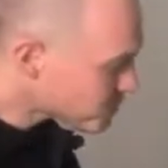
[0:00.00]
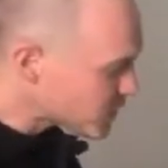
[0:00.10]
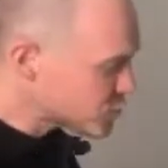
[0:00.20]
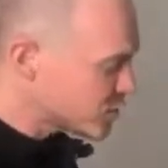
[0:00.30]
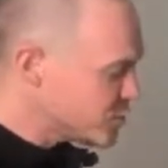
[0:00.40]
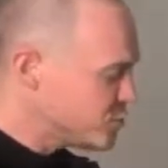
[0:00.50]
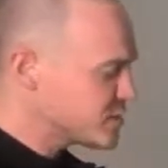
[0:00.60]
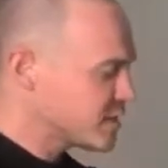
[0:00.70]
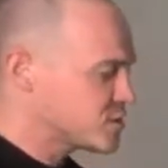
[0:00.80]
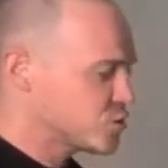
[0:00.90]
So I use
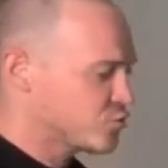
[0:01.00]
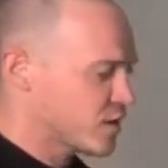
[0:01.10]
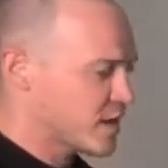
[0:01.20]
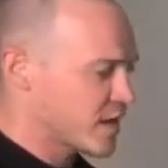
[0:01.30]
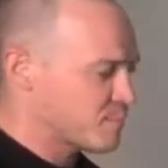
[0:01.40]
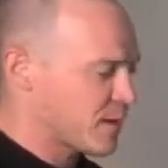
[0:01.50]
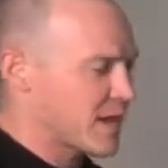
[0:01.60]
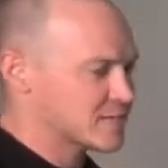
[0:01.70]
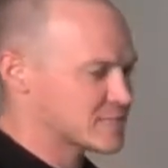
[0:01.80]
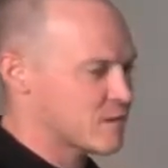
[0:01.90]
that to create a
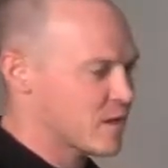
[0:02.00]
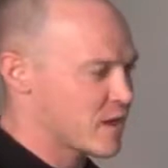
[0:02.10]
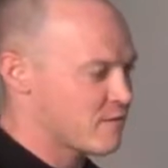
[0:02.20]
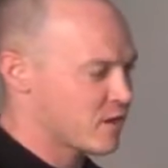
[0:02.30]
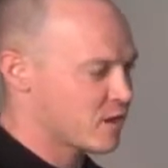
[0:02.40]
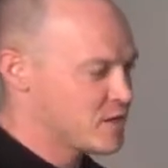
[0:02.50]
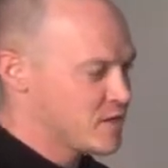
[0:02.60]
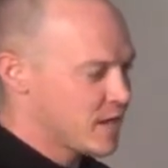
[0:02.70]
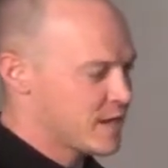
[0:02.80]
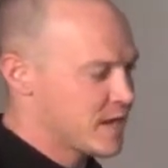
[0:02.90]
blacked out area,
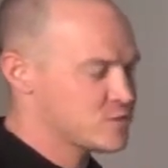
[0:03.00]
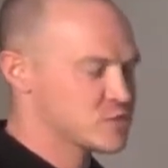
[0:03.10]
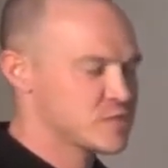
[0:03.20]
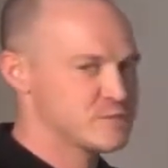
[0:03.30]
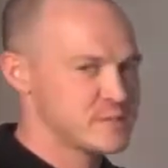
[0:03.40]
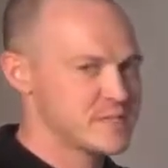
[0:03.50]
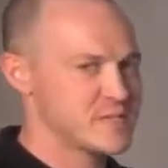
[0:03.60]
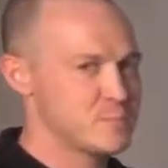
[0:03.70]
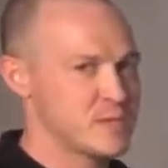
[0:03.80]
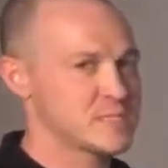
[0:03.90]
and that just gives me the
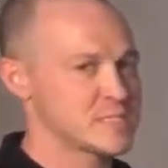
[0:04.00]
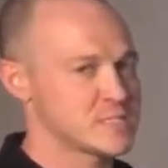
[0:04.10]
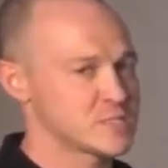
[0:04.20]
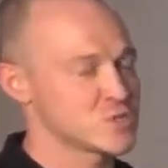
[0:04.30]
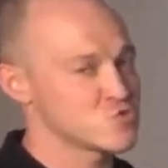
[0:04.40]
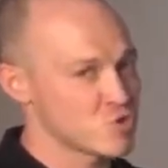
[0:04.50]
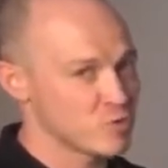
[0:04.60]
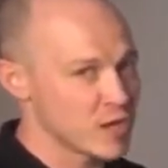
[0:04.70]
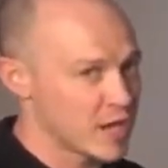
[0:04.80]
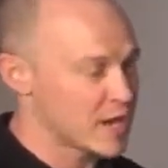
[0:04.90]
ability to control
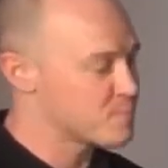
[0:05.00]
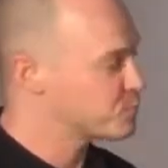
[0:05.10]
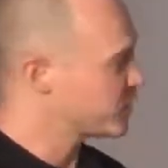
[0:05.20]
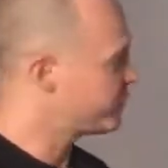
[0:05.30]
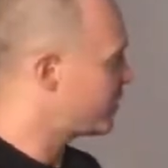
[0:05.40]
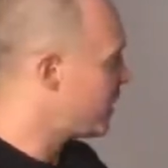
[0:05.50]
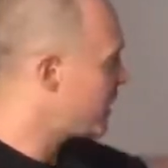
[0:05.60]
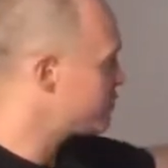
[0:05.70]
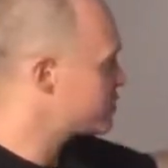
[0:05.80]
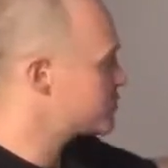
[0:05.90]
the light. If the
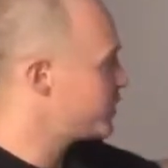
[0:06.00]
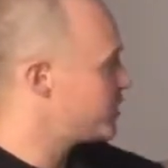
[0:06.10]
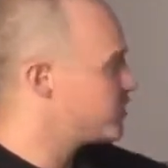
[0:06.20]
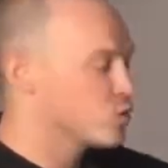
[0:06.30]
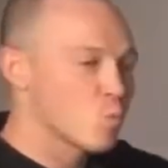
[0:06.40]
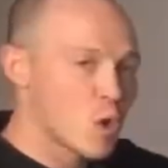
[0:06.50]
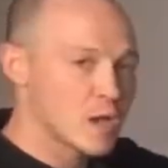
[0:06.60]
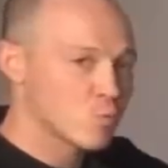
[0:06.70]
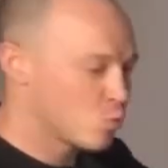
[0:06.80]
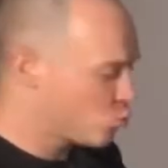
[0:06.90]
light was spilling on the
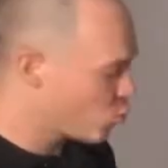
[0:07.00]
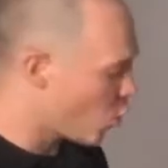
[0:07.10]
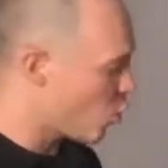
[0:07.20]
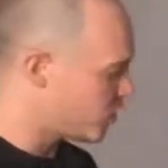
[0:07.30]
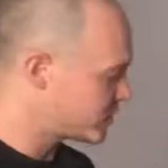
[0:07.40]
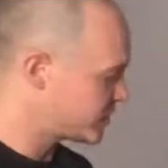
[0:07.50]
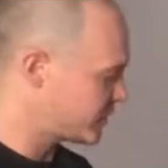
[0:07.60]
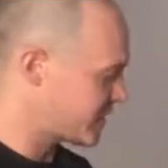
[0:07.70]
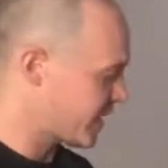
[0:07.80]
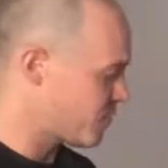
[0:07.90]
white wall or onto the
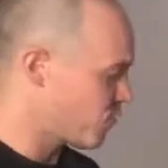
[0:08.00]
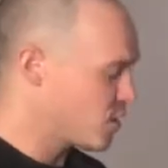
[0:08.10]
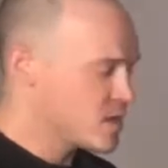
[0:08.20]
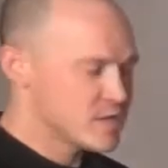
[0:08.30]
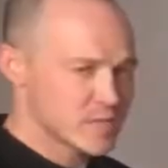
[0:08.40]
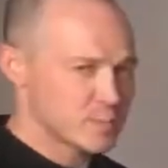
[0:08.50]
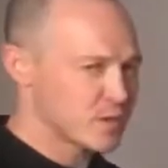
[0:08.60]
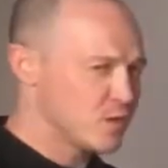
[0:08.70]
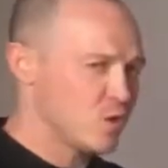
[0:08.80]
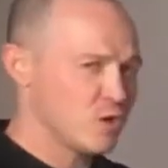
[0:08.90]
table, there'd be a
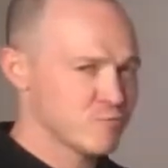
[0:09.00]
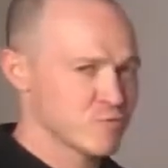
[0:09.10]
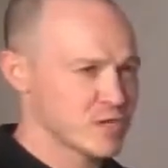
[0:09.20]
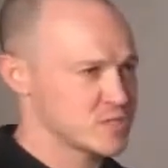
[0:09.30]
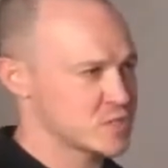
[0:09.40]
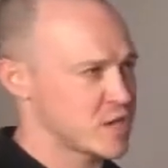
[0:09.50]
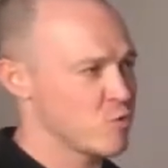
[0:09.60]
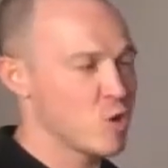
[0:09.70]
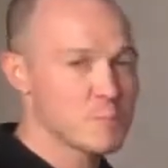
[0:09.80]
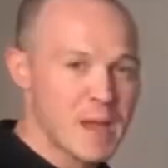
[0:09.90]
lot of ricochet, a
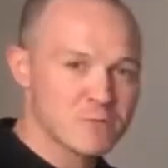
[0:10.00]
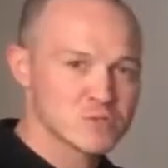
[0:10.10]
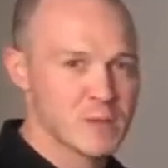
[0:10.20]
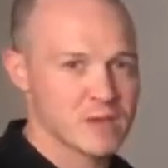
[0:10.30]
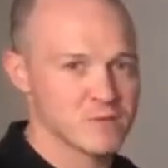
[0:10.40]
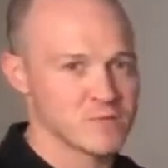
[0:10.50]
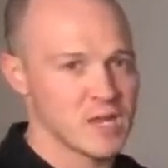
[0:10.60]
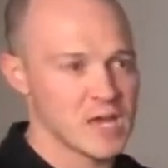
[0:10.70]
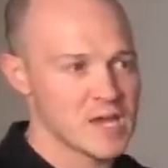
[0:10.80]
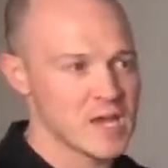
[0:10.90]
lot of bounce back of the
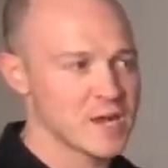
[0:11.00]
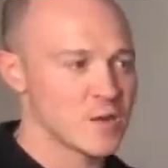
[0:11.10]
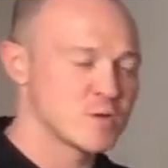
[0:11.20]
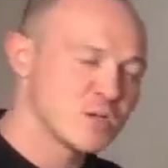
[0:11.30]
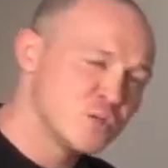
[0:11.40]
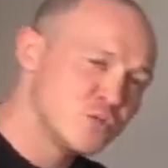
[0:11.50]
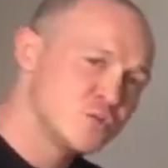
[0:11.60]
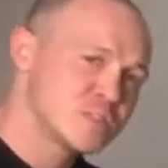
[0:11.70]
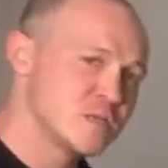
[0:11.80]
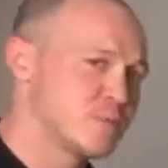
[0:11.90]
light, and I would
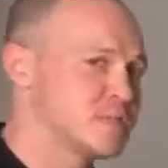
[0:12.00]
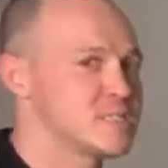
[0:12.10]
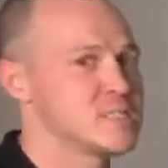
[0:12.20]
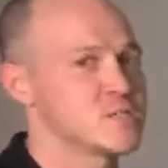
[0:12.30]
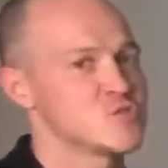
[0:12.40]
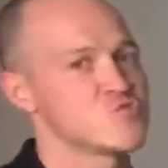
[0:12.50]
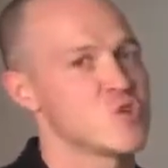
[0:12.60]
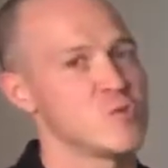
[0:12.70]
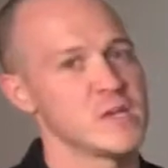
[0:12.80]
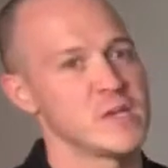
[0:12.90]
lose the ability to
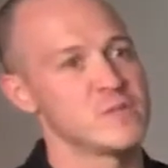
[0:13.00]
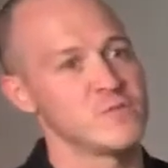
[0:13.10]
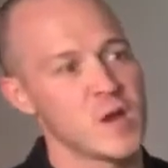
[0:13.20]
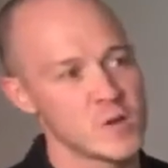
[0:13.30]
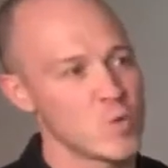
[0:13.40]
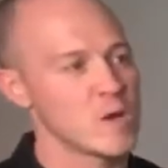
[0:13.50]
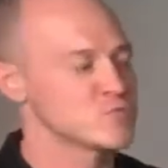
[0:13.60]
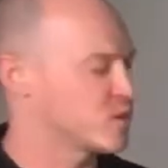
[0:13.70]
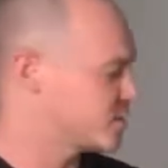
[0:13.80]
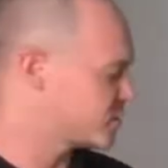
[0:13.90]
control it and define what I'm
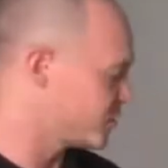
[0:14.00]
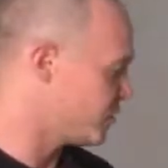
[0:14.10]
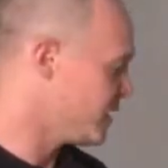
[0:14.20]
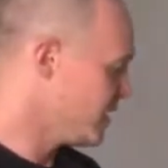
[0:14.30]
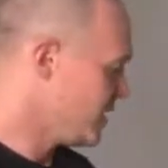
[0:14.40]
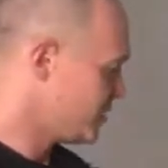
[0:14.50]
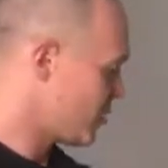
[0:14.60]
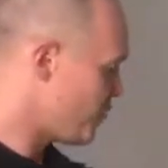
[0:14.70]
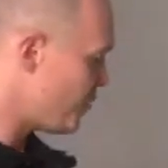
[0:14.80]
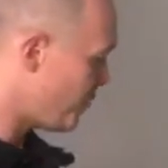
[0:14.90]
trying to do.
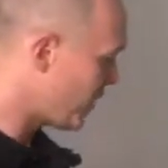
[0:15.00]
So by